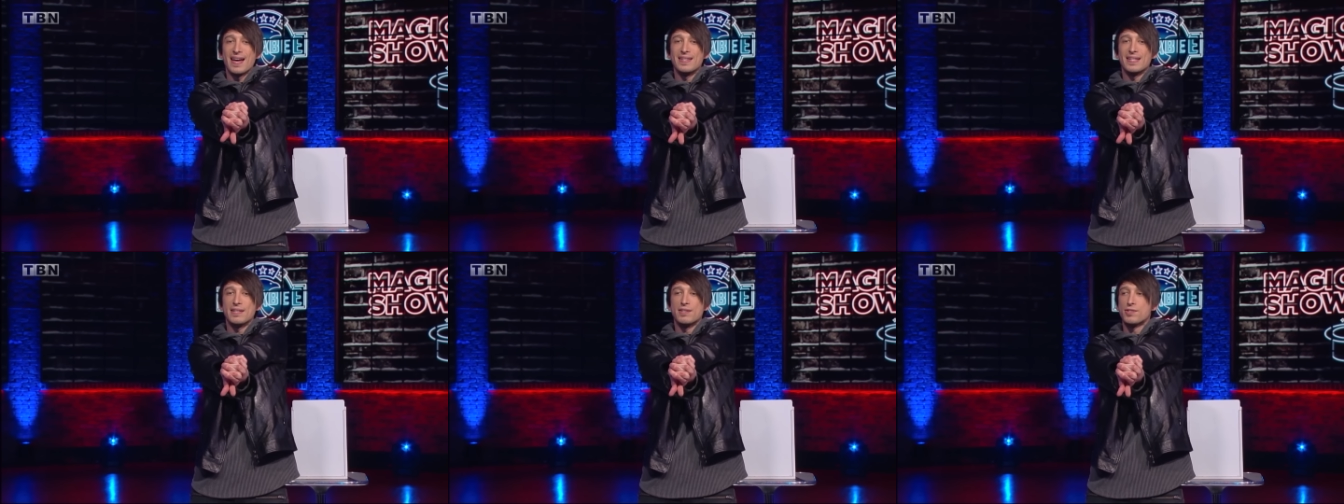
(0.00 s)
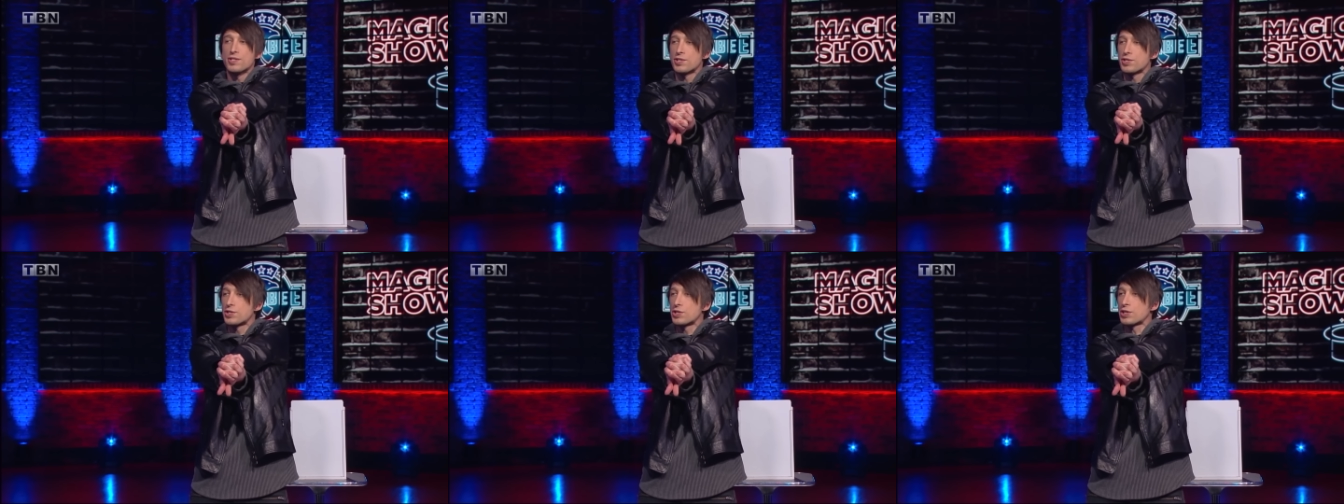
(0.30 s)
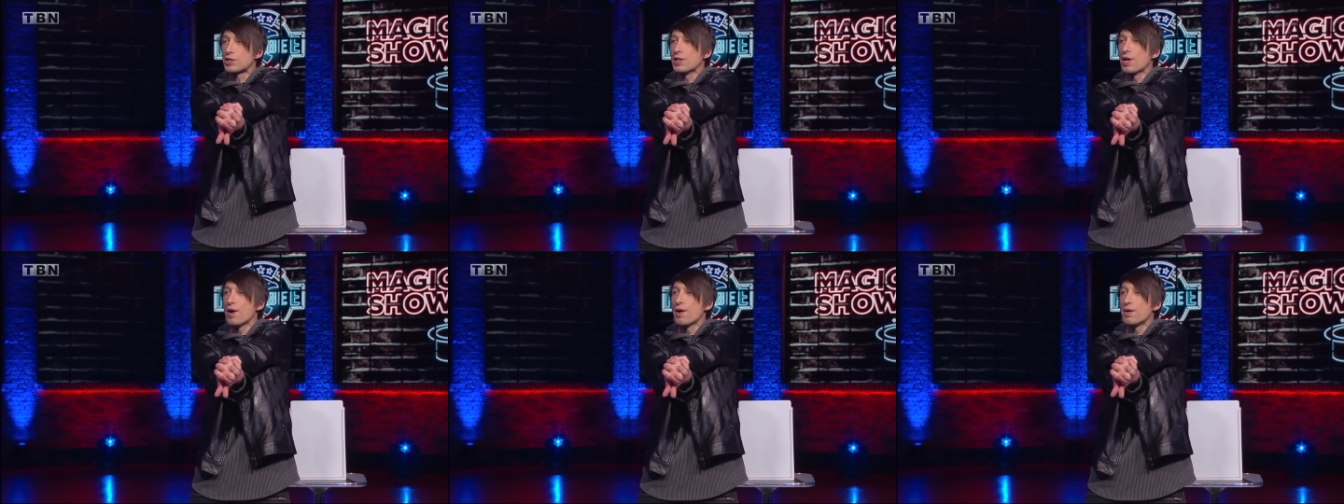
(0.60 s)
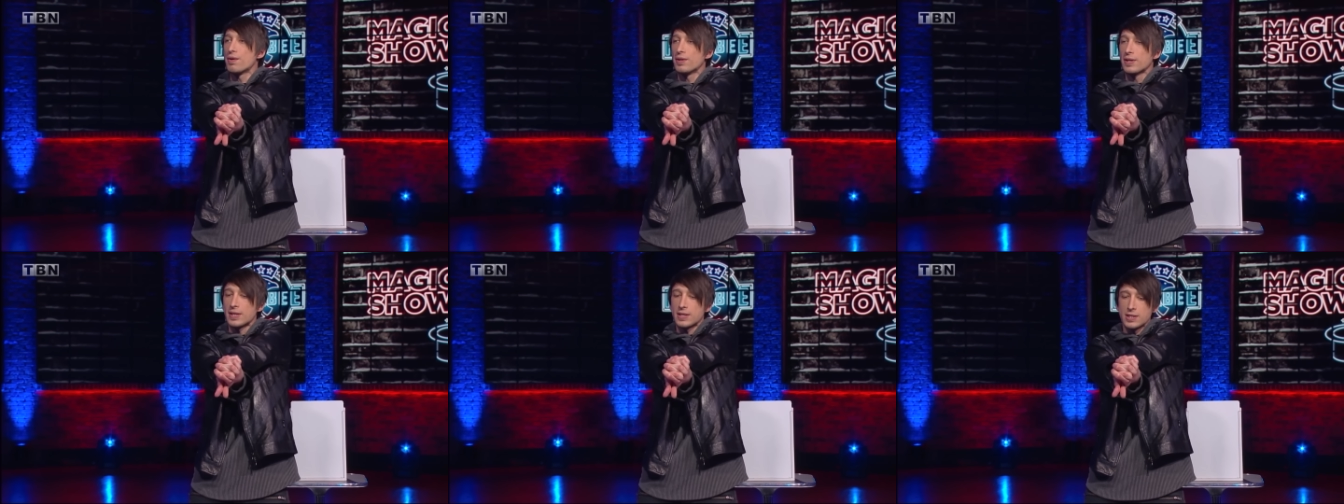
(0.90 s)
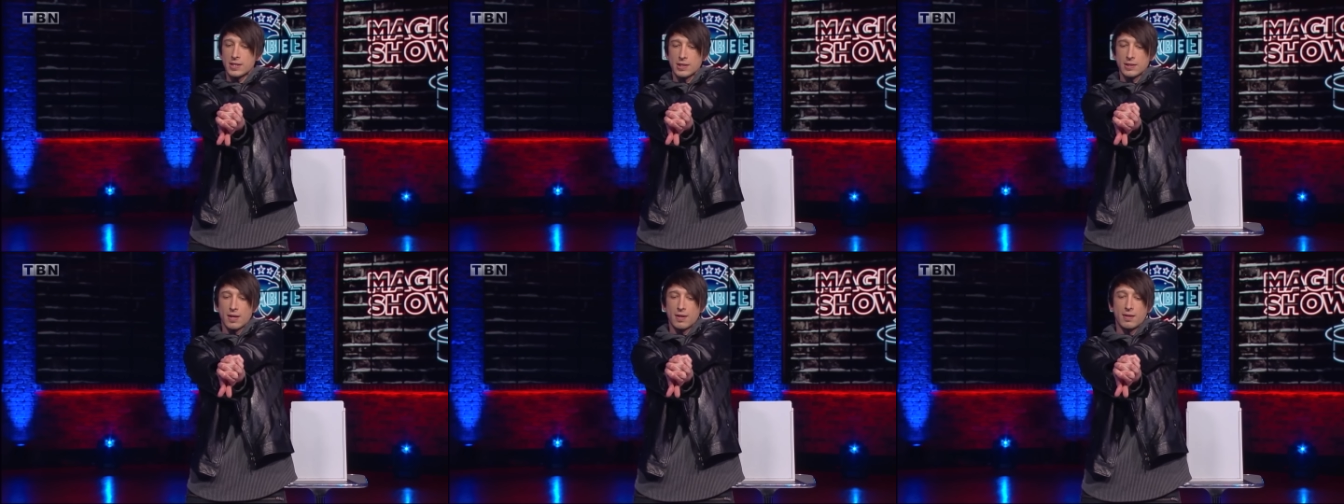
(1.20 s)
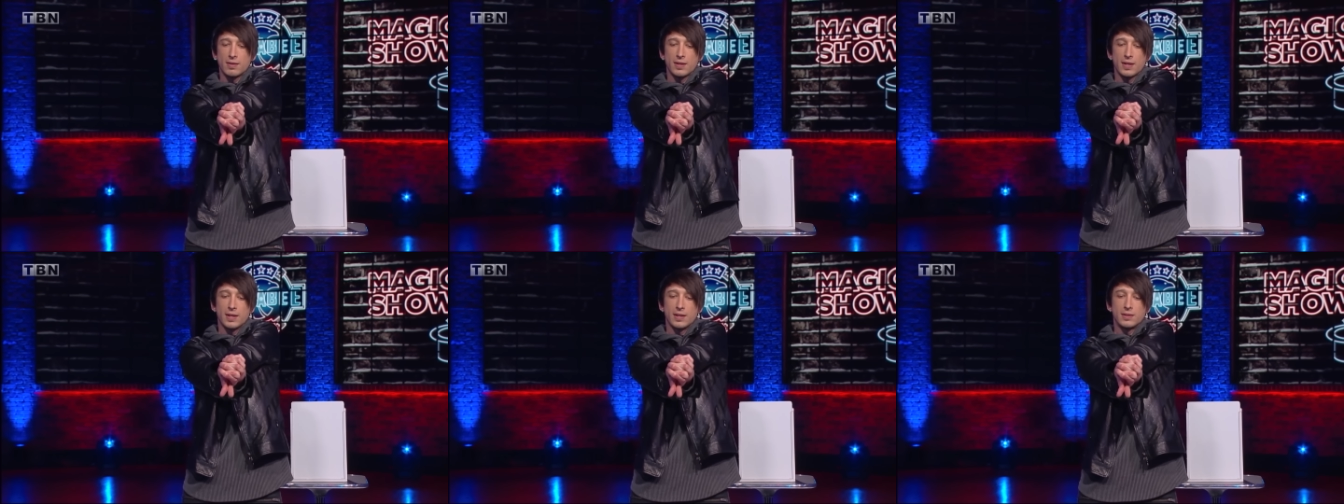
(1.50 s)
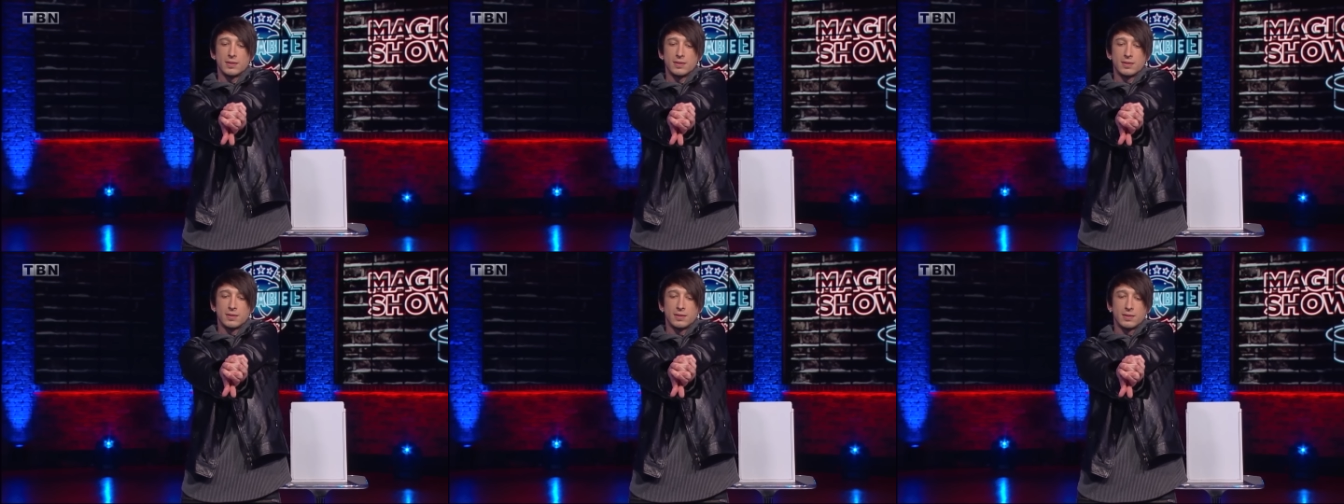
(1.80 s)
and then just slowly, slowly
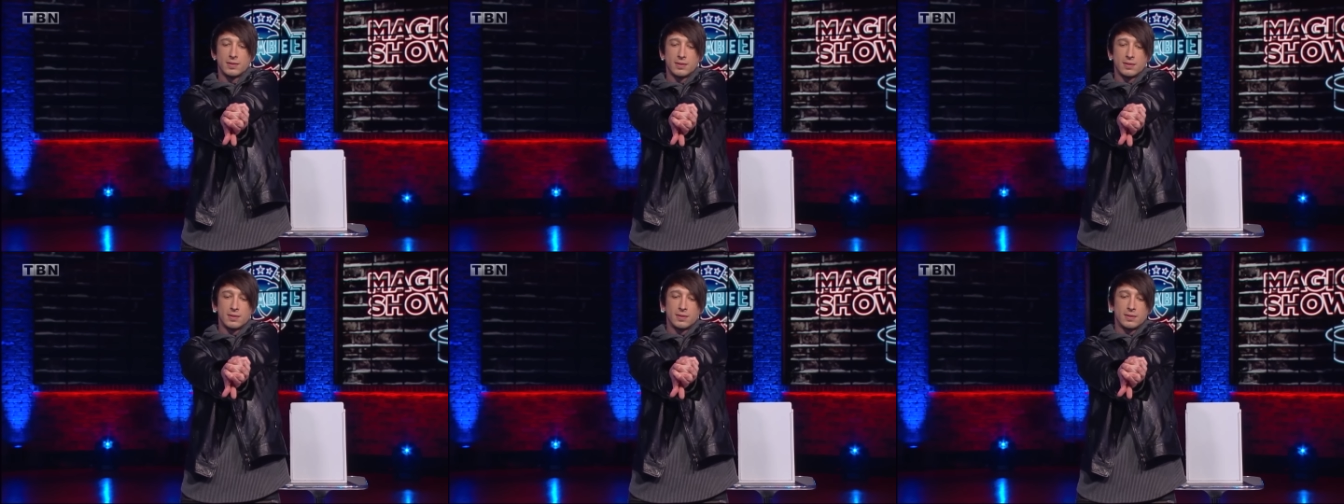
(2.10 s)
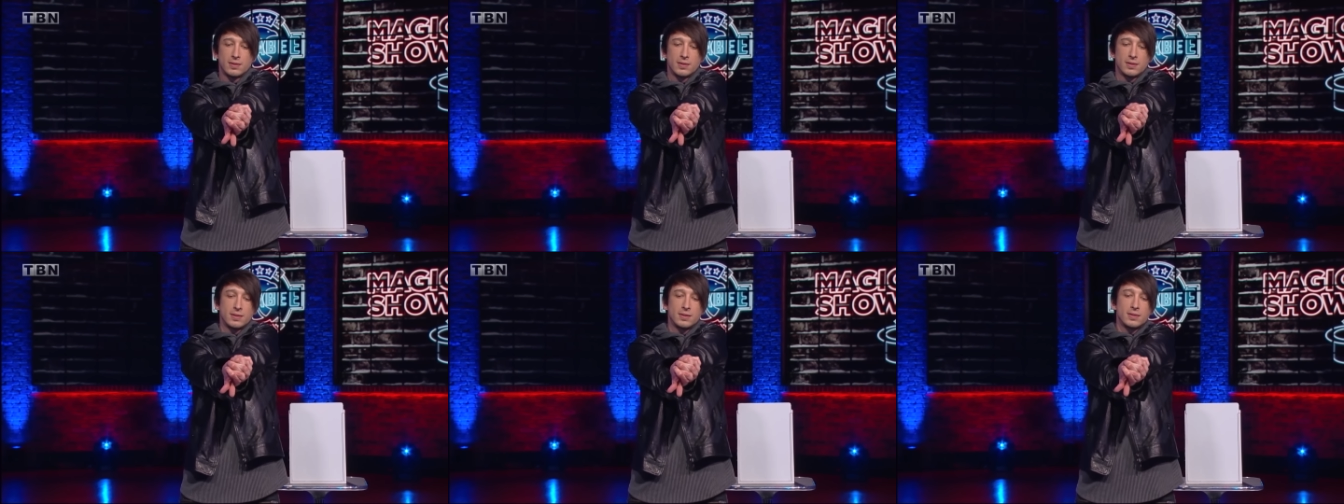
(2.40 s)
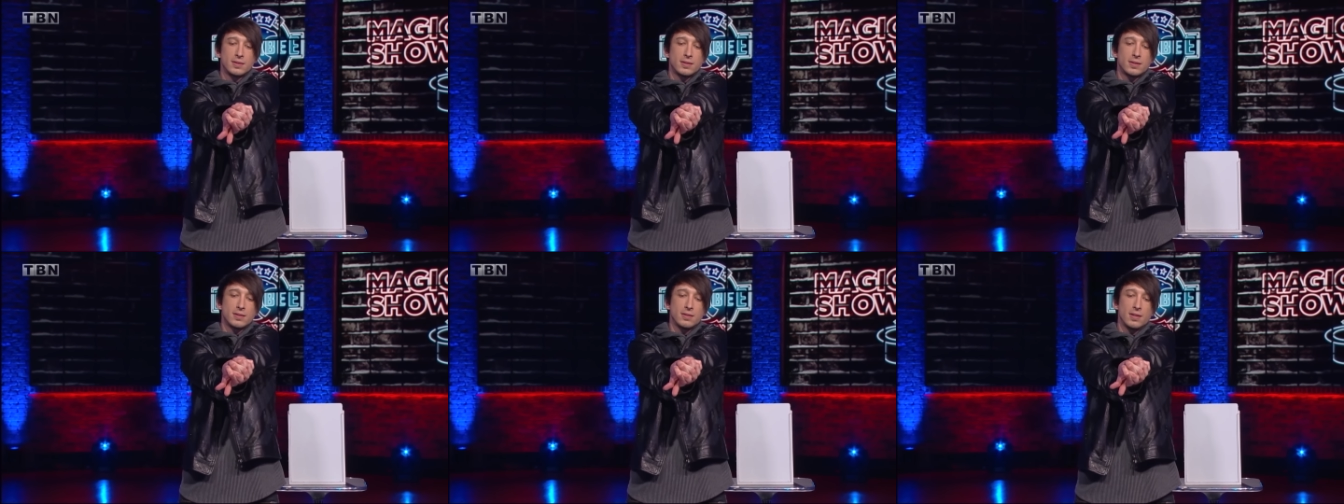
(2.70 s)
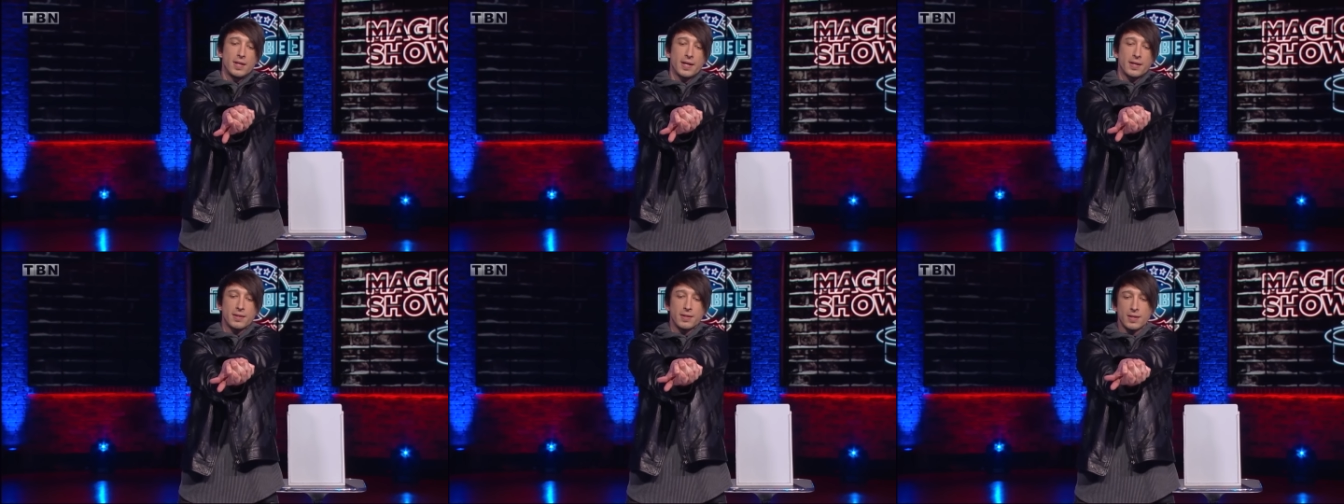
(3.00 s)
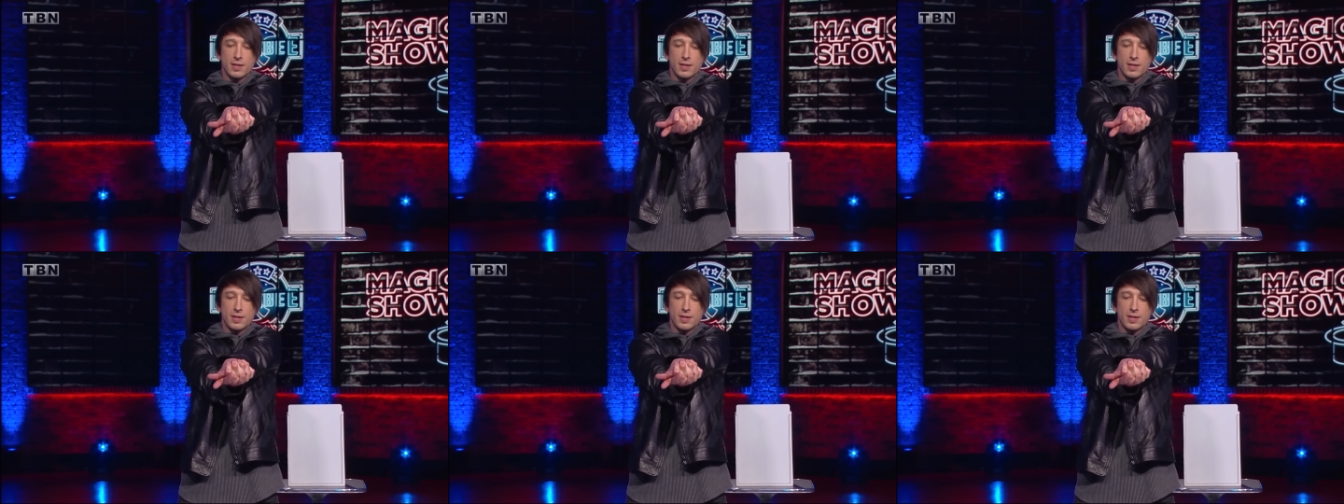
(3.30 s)
go like